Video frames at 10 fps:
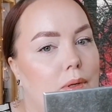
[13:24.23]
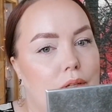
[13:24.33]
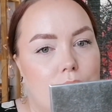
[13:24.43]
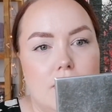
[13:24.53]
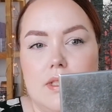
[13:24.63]

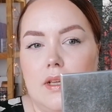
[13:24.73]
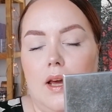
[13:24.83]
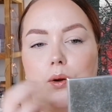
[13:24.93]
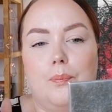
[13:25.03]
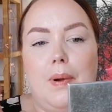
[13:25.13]
using
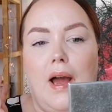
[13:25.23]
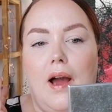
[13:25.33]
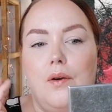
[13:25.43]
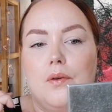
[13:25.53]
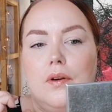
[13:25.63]

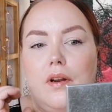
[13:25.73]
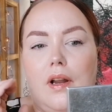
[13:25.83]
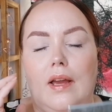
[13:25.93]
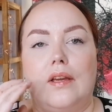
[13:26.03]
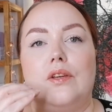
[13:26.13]

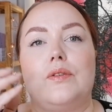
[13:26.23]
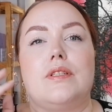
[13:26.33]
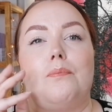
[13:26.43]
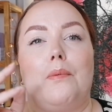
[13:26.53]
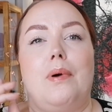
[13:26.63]

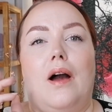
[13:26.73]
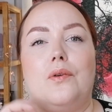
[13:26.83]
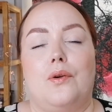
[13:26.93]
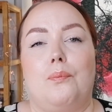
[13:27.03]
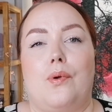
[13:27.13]
using my
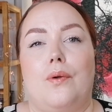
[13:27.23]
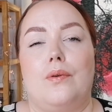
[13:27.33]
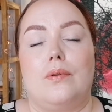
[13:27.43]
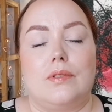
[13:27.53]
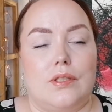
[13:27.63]
powder
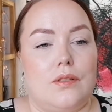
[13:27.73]
product.